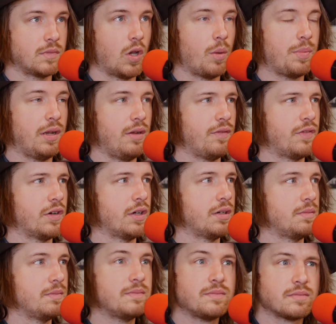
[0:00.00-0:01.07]
Opening
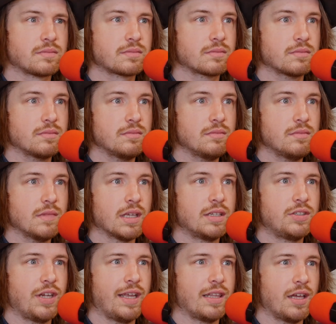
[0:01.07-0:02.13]
for
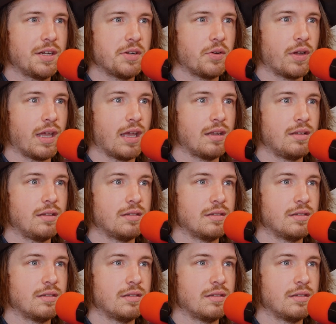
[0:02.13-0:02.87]
Jay Leno again.